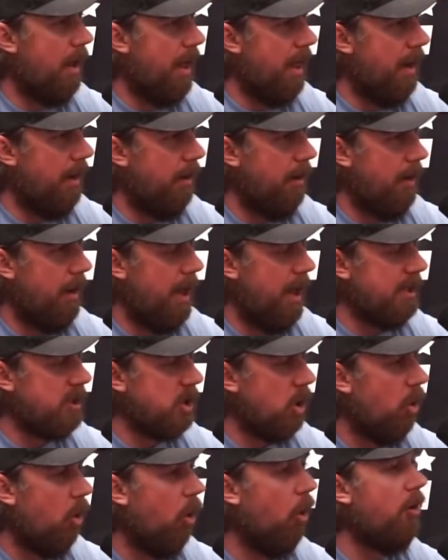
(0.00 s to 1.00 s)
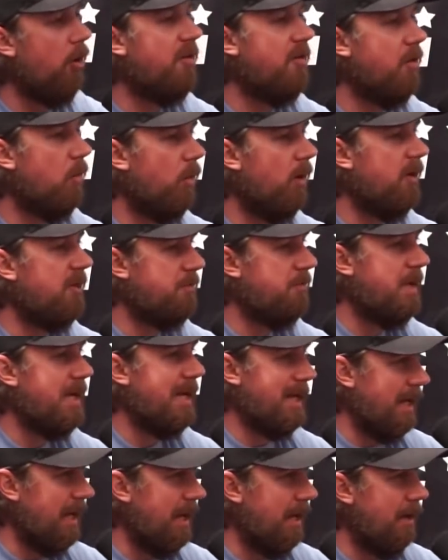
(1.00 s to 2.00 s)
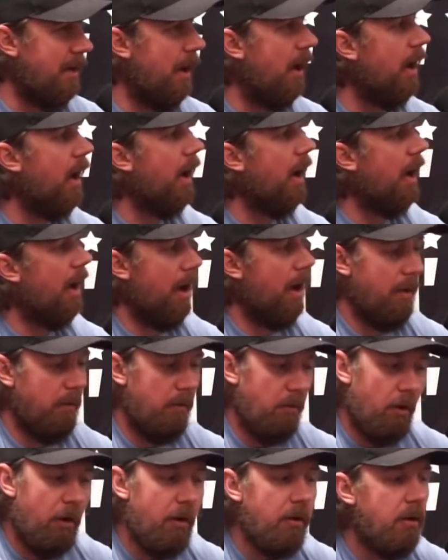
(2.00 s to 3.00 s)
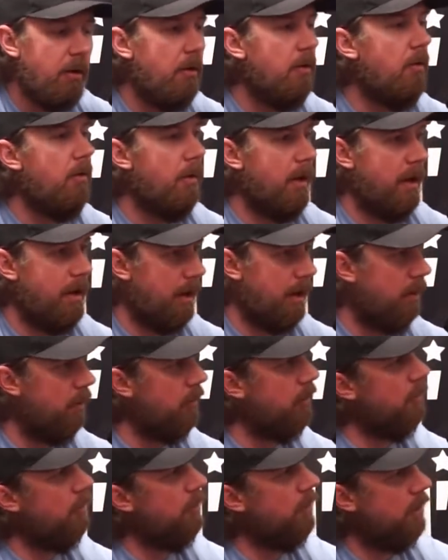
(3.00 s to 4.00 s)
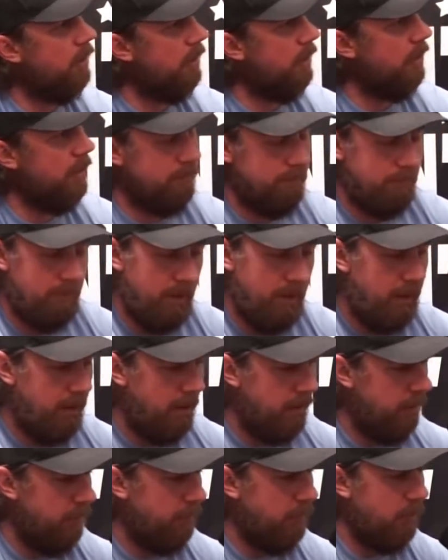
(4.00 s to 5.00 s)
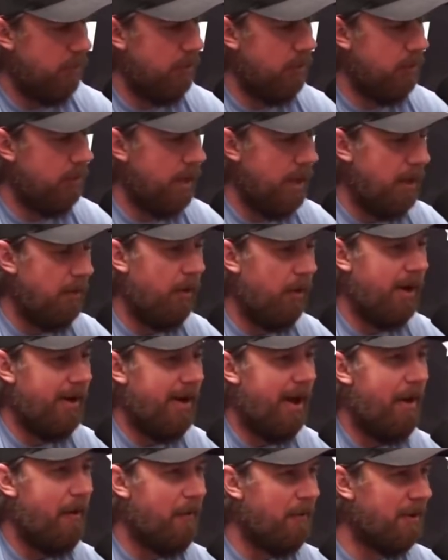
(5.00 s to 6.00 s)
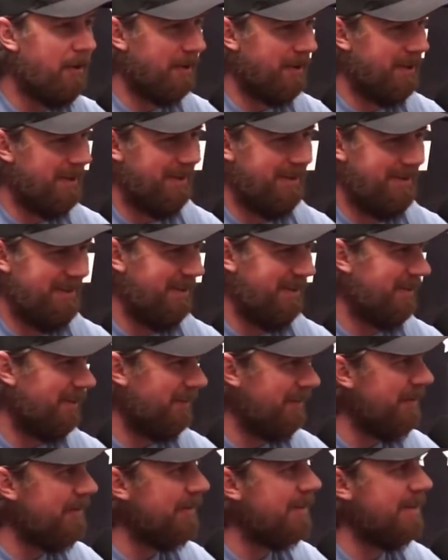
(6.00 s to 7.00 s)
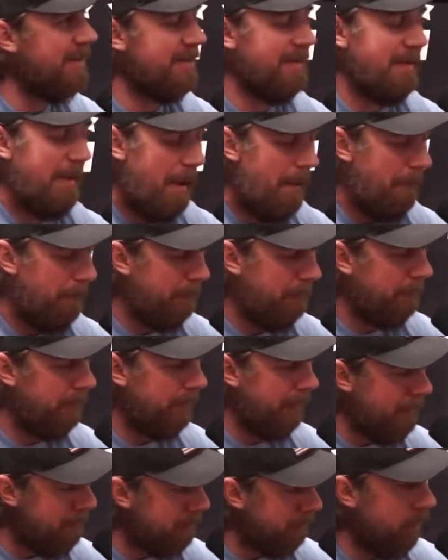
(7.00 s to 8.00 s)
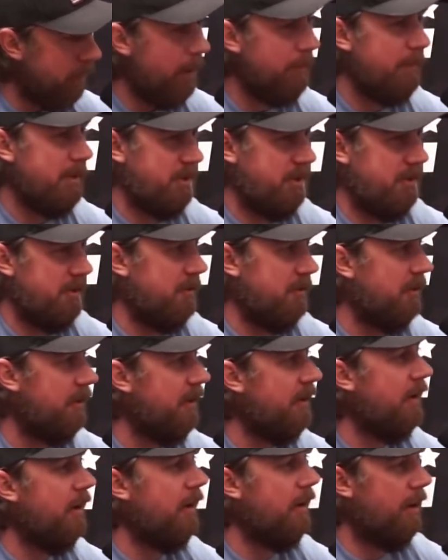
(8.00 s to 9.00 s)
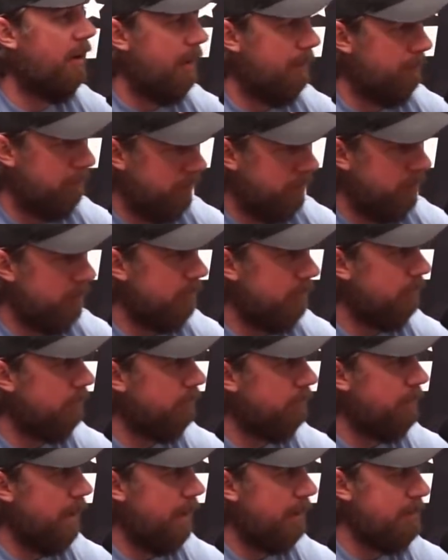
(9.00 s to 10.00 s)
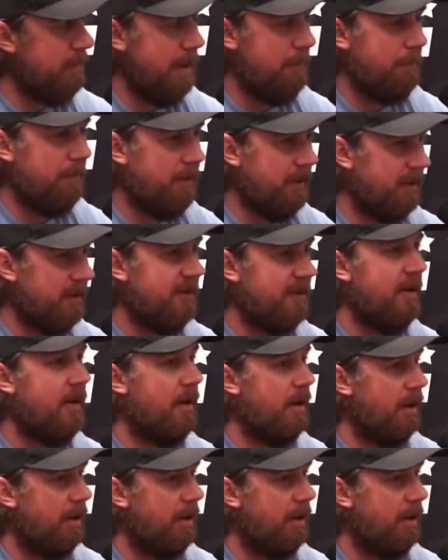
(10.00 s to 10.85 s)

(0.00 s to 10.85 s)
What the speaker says: And as hard as it was being in, I would argue, and I know if you're in right now, you're going to disagree with this, but I promise you, and Bert, back me up on this,